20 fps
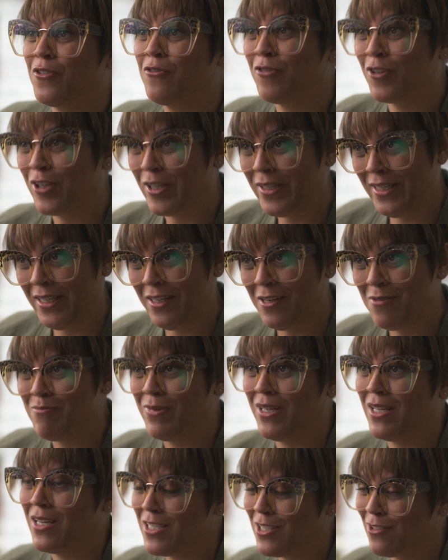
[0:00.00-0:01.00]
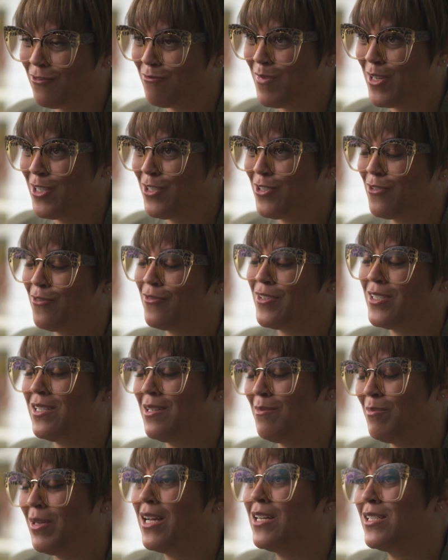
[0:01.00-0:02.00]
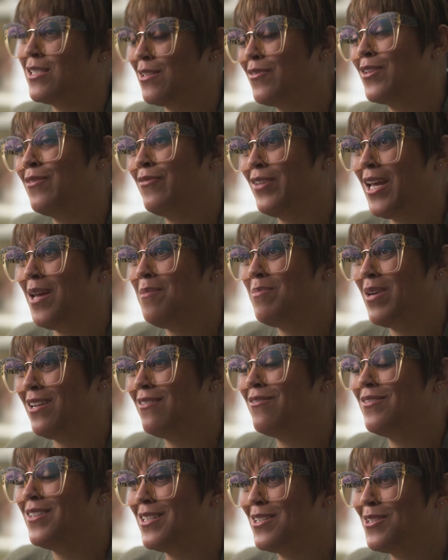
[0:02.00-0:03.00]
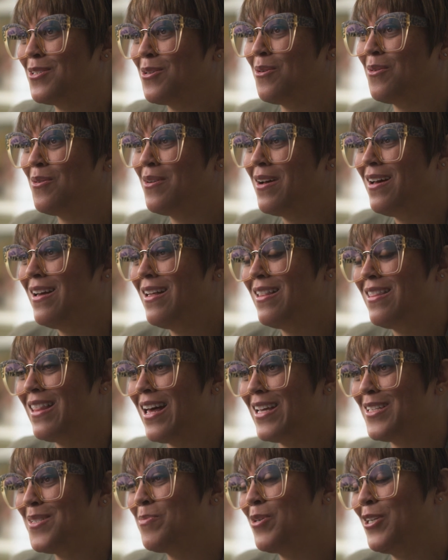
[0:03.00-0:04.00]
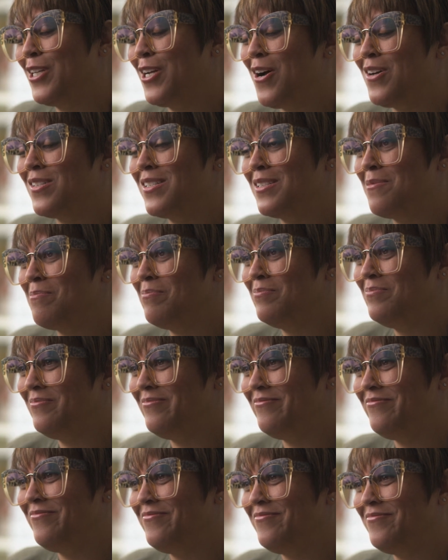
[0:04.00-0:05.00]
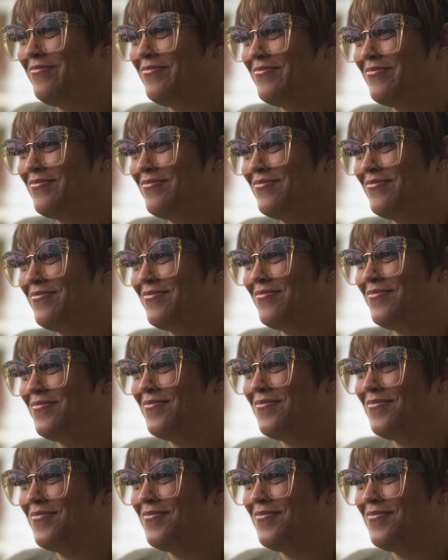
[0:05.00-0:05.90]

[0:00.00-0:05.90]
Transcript: free because of my service and because of the VA benefit. So that's pretty awesome. For those individuals